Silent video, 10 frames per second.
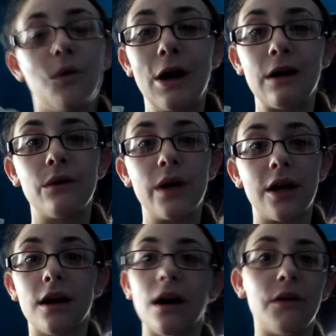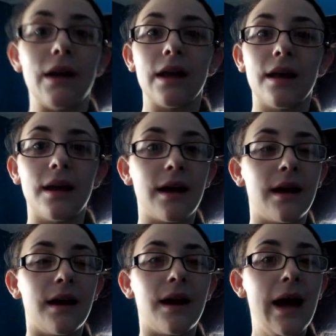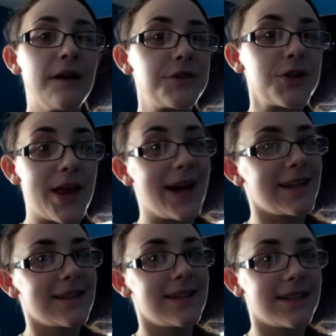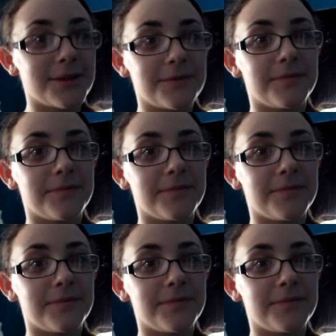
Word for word: where we are going after that.